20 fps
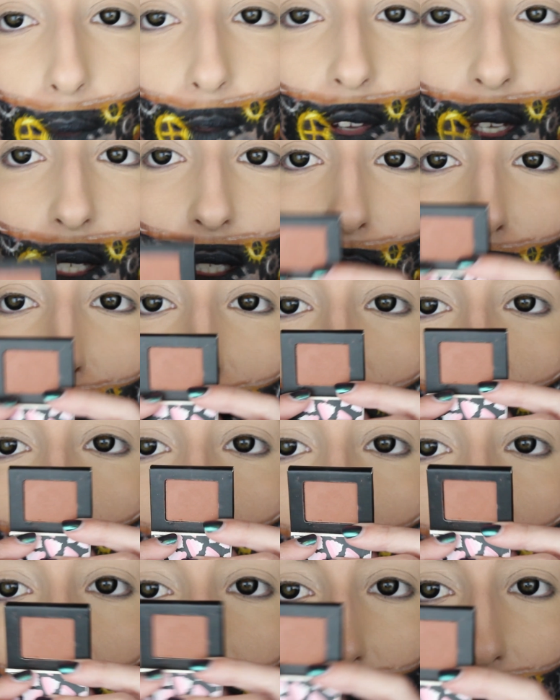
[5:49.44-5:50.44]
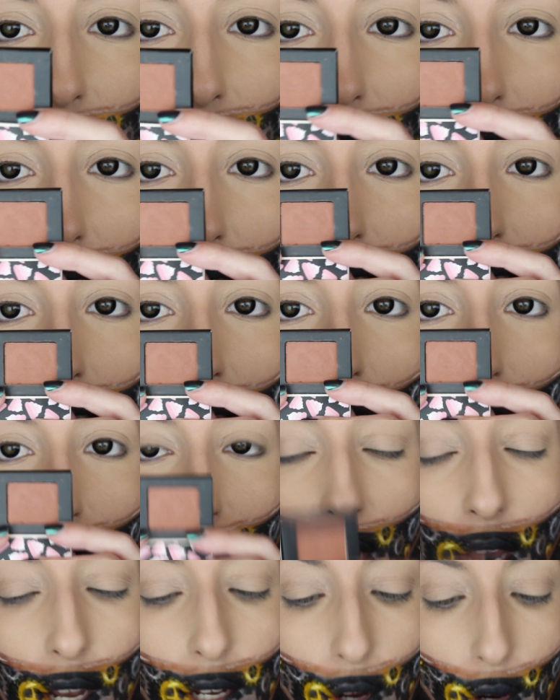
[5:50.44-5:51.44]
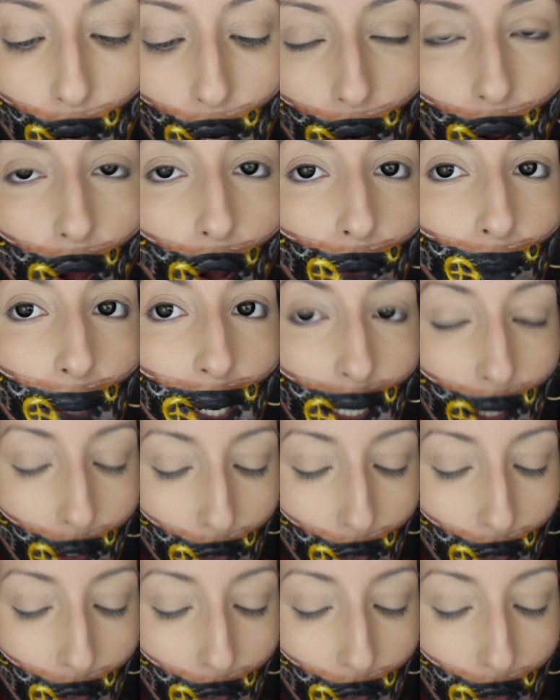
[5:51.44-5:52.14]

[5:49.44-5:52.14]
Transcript: I'm first going to be adding this eyeshadow on my